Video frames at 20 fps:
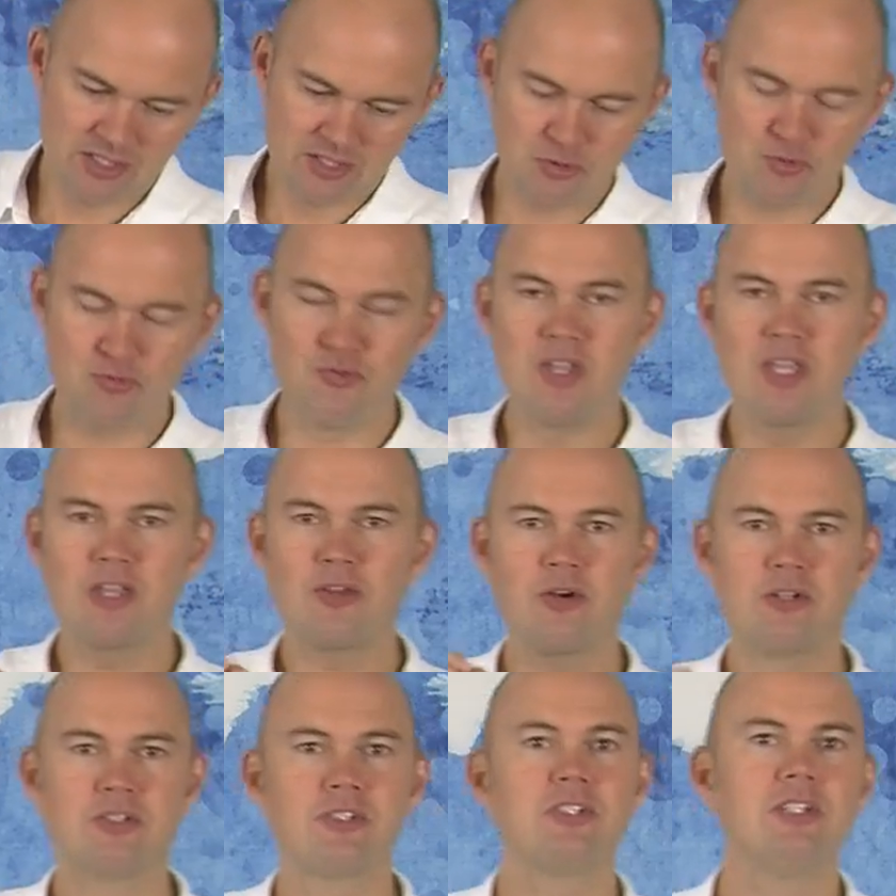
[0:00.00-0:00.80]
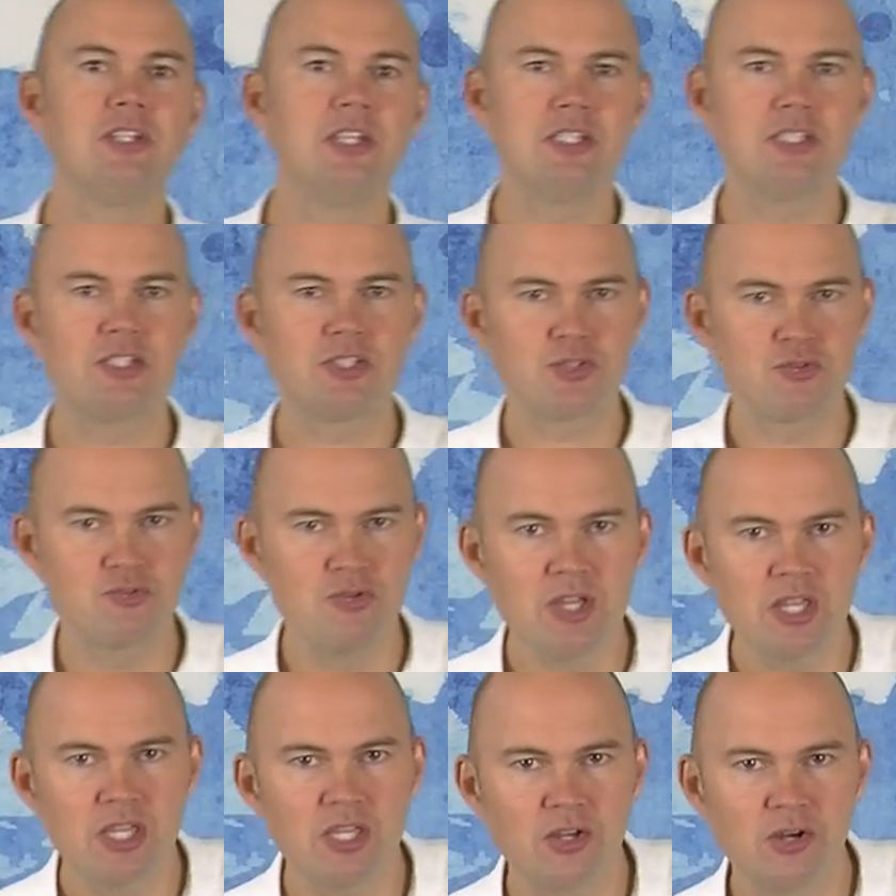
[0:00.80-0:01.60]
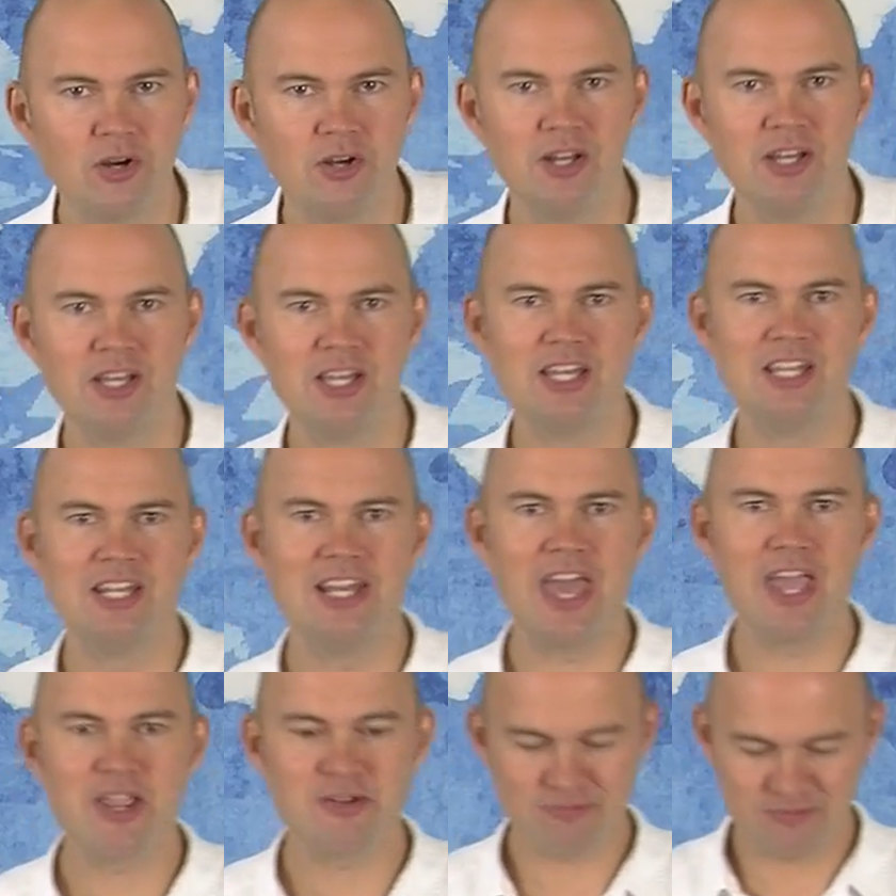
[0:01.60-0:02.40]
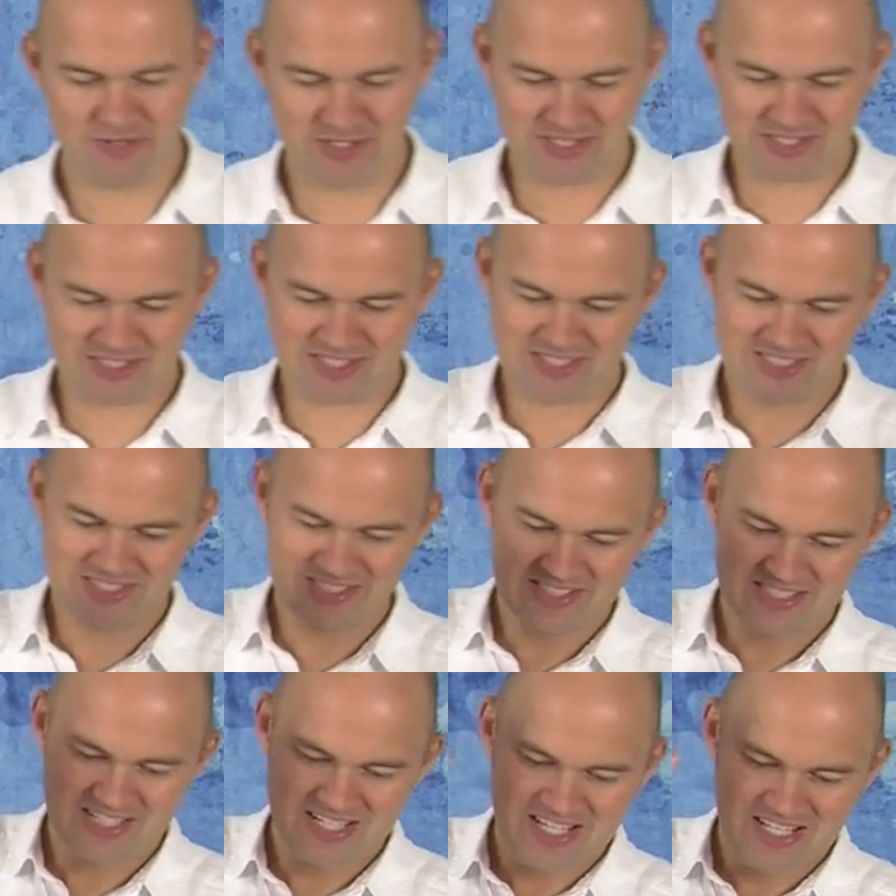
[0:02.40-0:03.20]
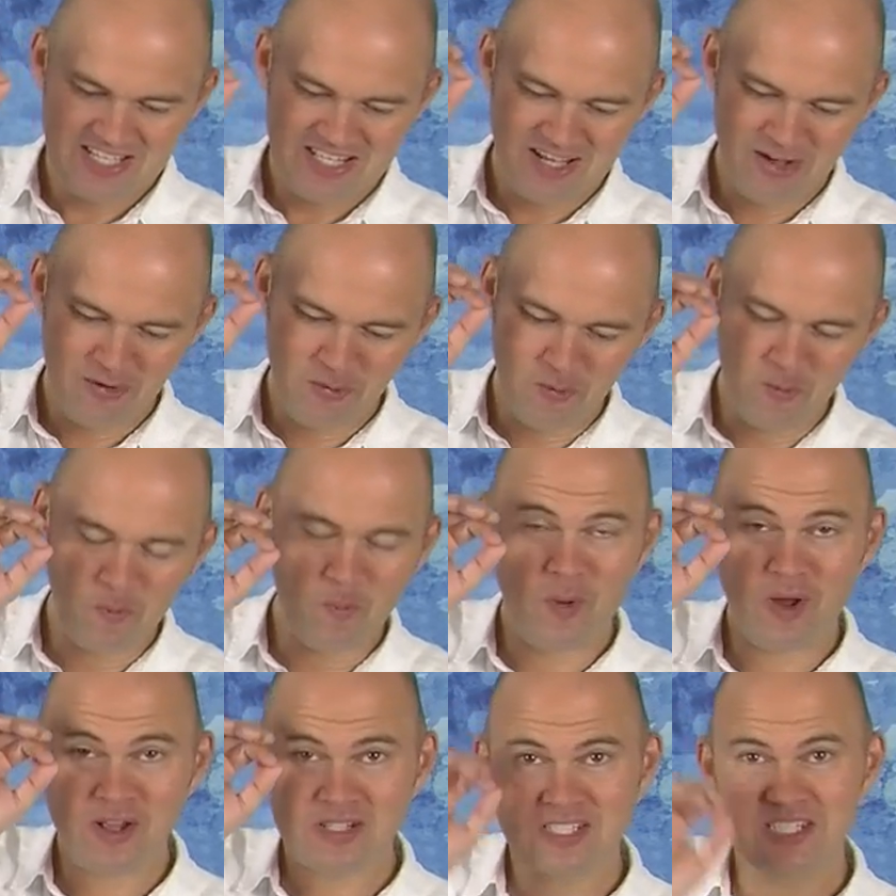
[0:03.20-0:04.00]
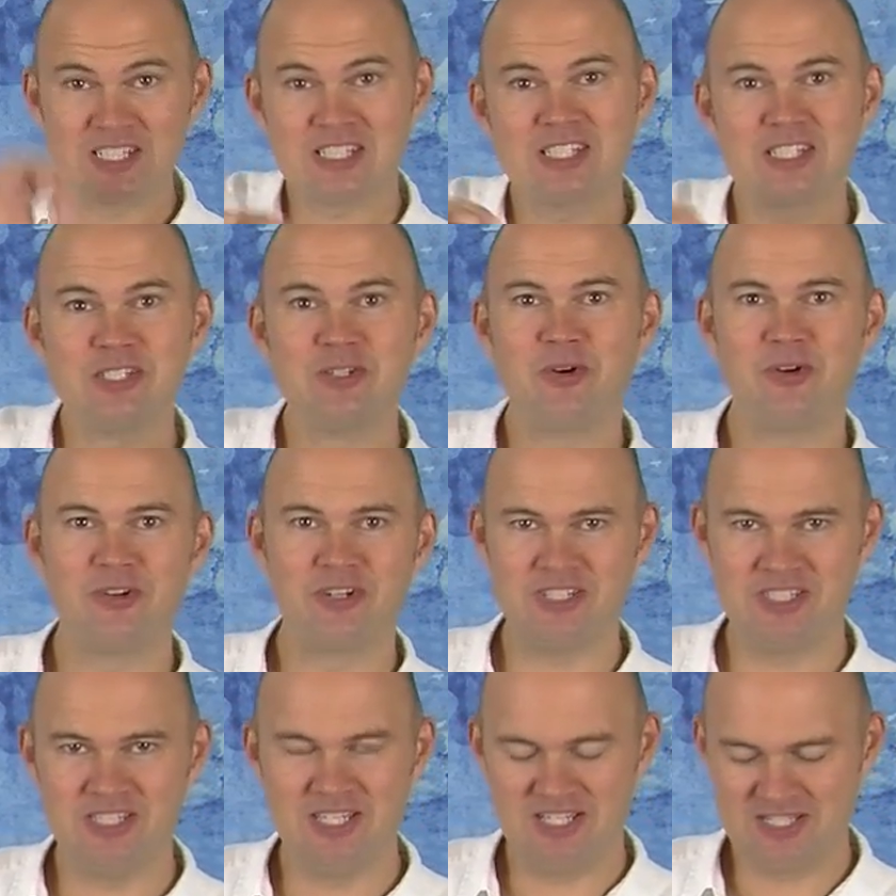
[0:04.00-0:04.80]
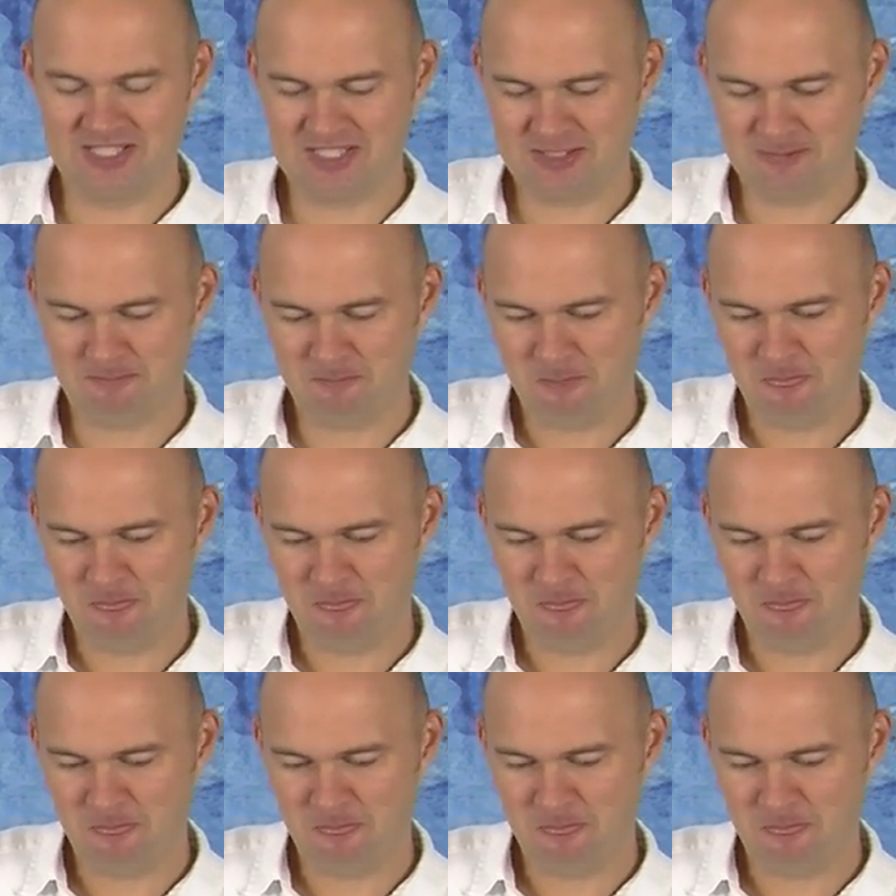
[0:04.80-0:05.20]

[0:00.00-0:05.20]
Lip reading: 3 continents, 3 languages. over 1600 years.